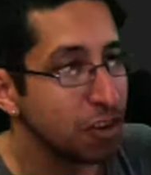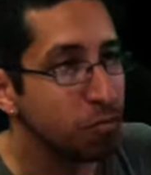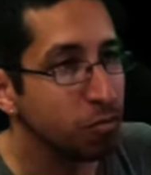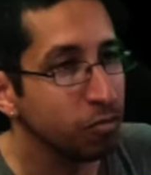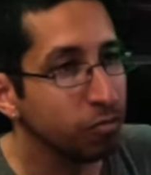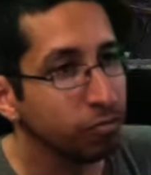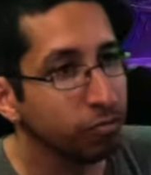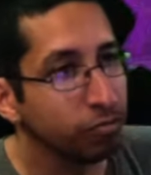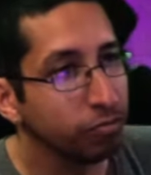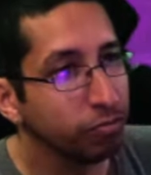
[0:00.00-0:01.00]

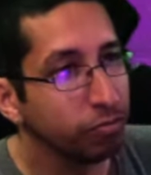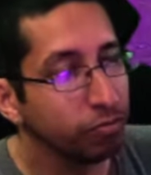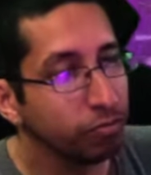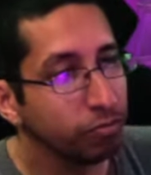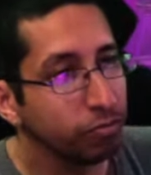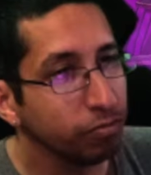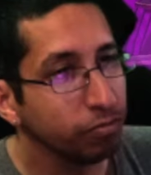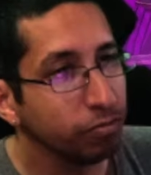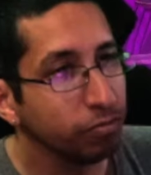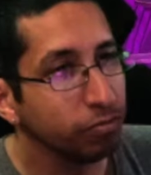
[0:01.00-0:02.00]
[no speech]